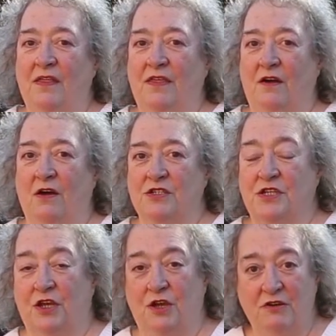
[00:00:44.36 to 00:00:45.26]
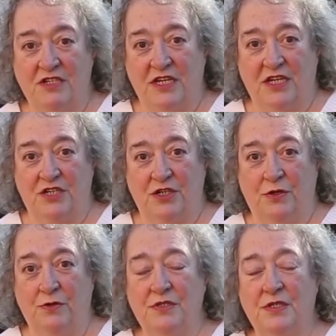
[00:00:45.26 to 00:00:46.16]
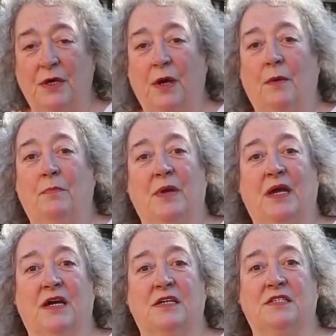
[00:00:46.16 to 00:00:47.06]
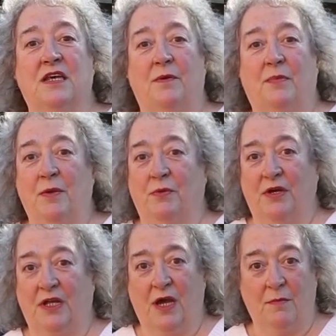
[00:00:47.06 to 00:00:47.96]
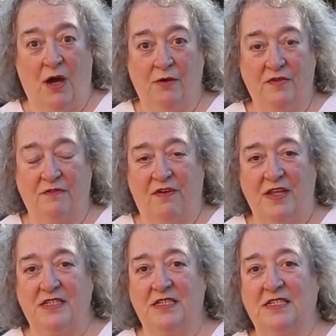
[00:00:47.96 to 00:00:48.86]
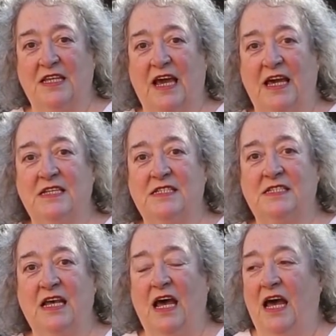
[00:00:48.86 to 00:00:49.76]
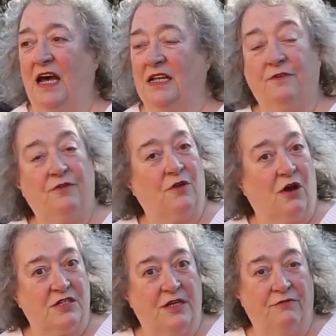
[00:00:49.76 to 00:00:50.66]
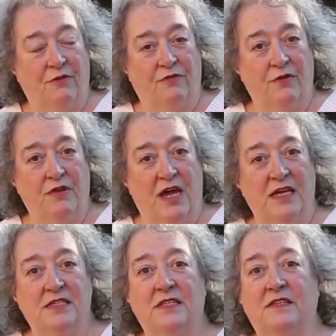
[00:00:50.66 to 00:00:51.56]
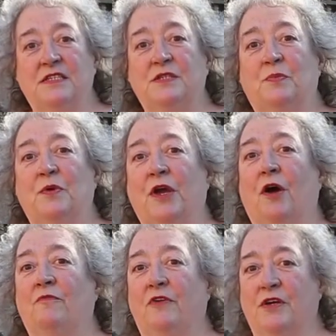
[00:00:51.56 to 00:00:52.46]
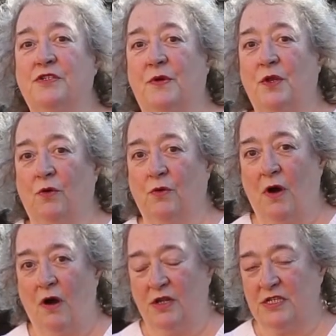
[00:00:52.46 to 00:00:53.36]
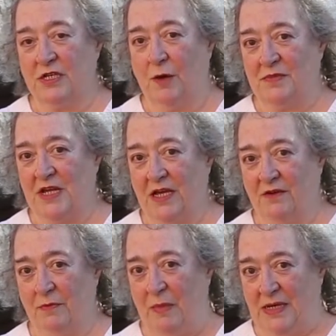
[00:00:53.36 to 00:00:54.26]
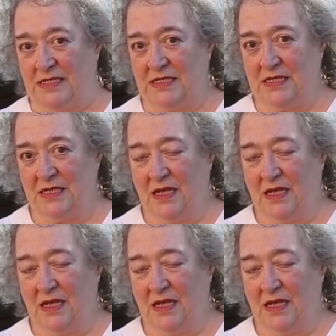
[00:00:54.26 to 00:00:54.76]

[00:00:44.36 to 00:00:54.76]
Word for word: There are security issues, because people can come over the fences and the gates, and if you're not in for a few days, this is pretty obvious when you're on a top deck of a bus.